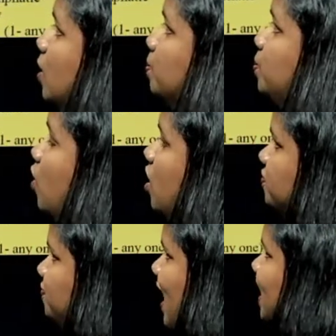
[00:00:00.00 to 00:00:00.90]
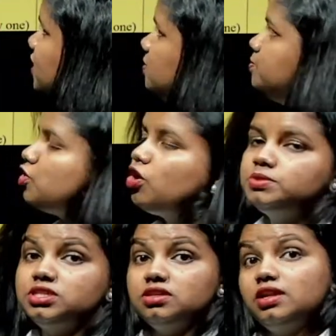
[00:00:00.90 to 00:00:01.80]
poor fat
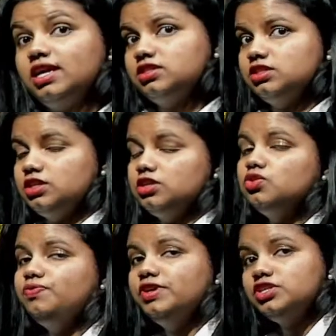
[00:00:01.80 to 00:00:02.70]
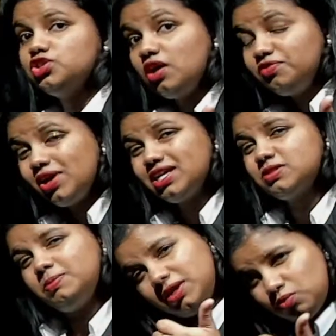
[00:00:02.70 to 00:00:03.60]
absorption, etc. So first you have to
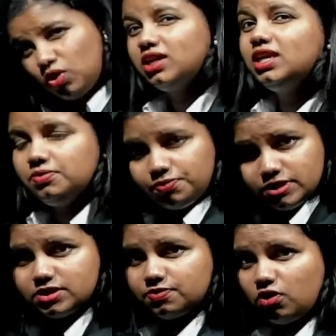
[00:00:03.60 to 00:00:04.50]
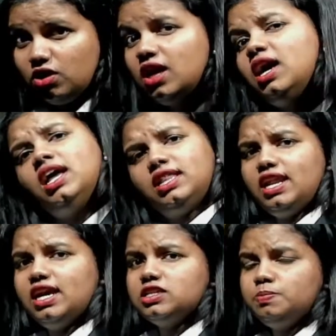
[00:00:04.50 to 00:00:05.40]
explain what lymph is for, then
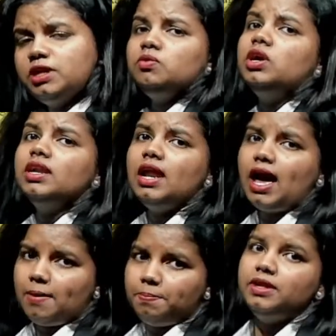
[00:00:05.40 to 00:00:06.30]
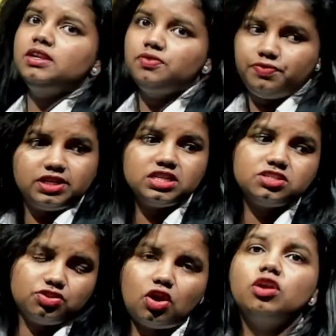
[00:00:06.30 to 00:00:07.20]
explain what will happen if it is
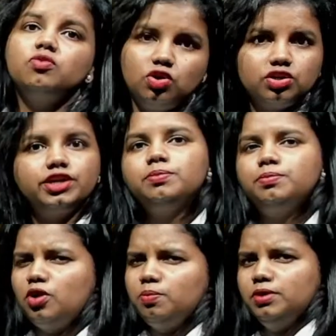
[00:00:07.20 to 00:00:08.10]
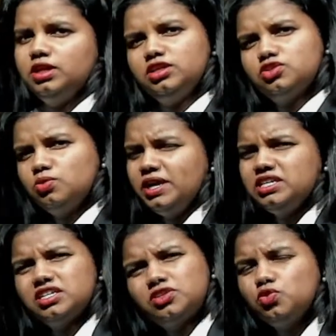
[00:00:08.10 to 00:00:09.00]
not working properly. So
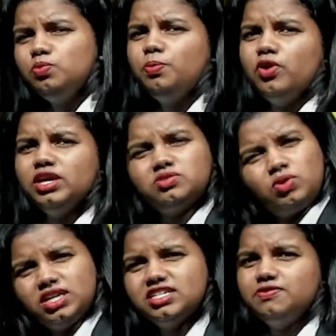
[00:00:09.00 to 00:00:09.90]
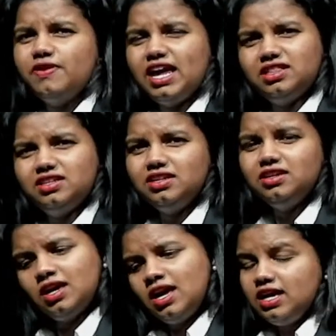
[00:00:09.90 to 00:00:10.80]
basic 2 points, one is fat thing,
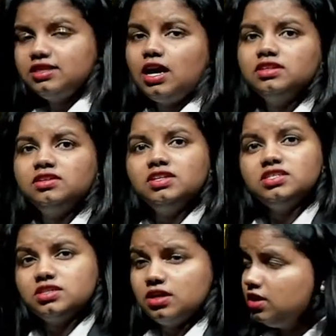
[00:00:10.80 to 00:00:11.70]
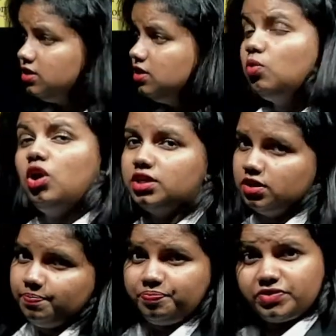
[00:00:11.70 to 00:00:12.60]
the other is the water,
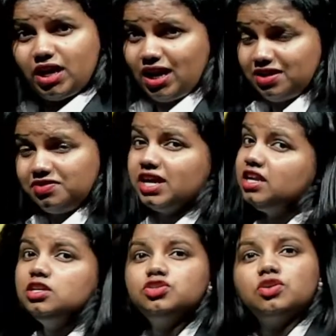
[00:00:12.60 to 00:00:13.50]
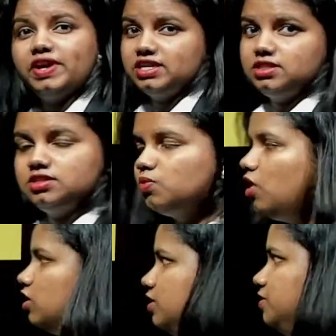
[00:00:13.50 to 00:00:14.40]
drainage of excess
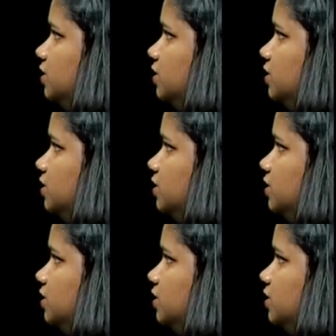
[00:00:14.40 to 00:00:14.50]
water.